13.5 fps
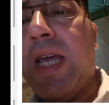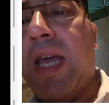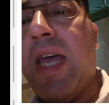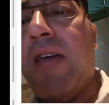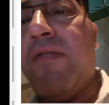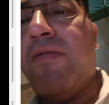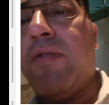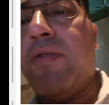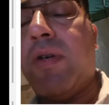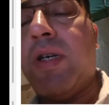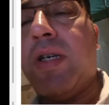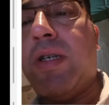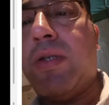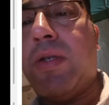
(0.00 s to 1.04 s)
Half
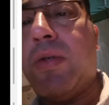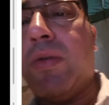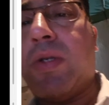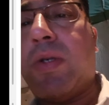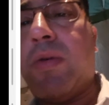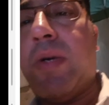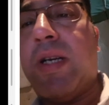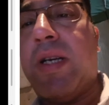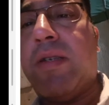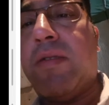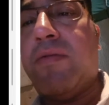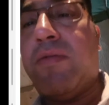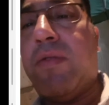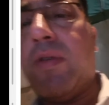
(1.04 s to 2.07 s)
4, 2 squared,
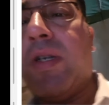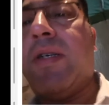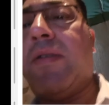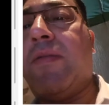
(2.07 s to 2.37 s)
4.